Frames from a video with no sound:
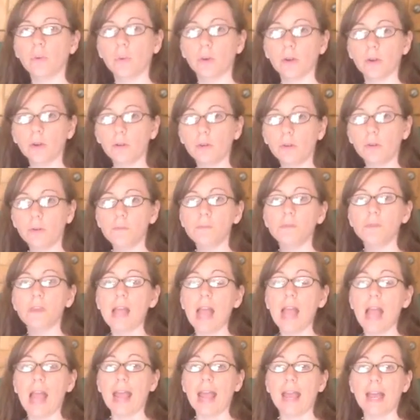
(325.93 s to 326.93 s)
oil
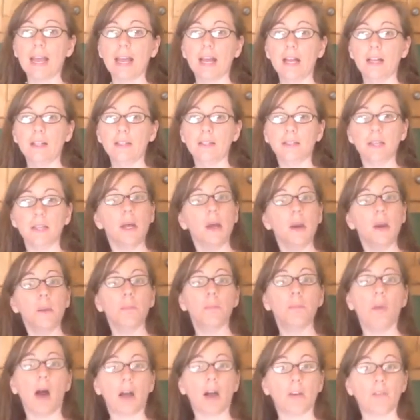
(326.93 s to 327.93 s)
and
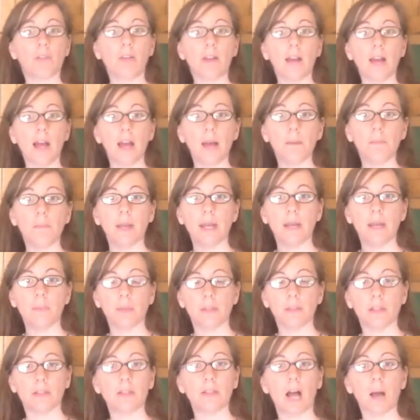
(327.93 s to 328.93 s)
bottle it up and put
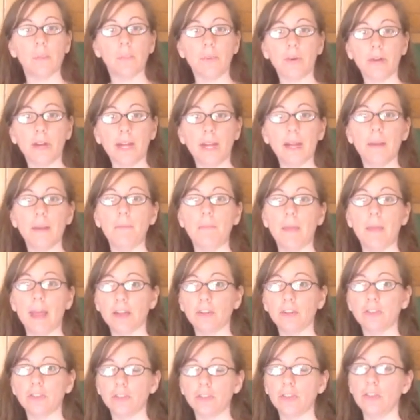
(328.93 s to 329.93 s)
the top on it. Make
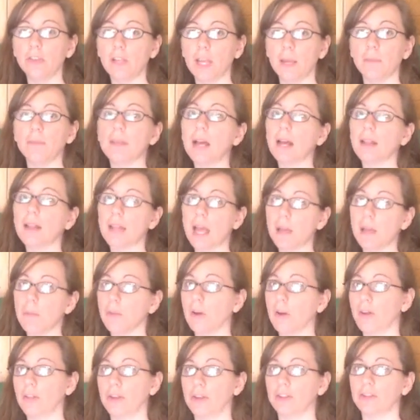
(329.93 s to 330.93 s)
sure you keep that label
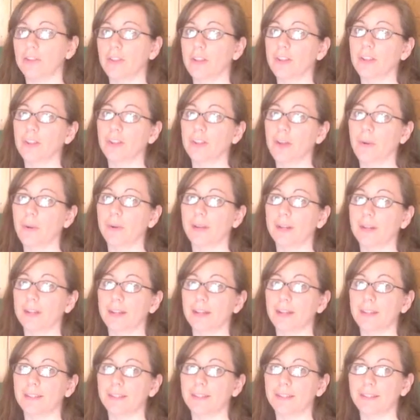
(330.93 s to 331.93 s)
on there so that you know what it
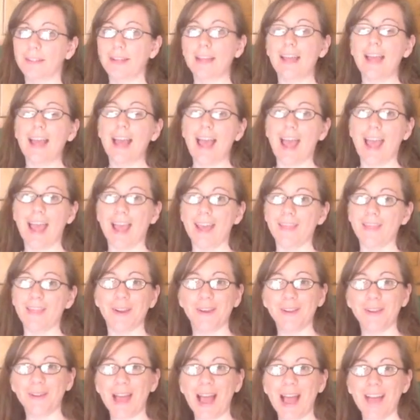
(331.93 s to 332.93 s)
is. And there
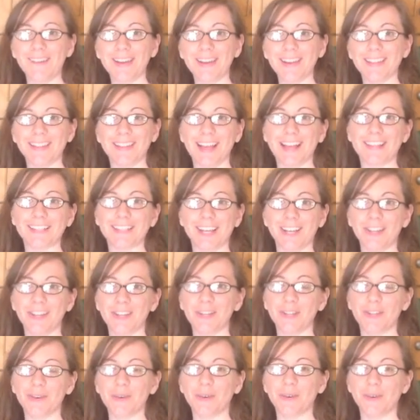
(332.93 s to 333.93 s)
you have it. That's how you
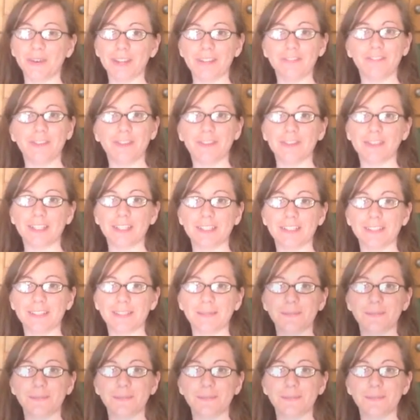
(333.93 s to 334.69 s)
do oil infusions.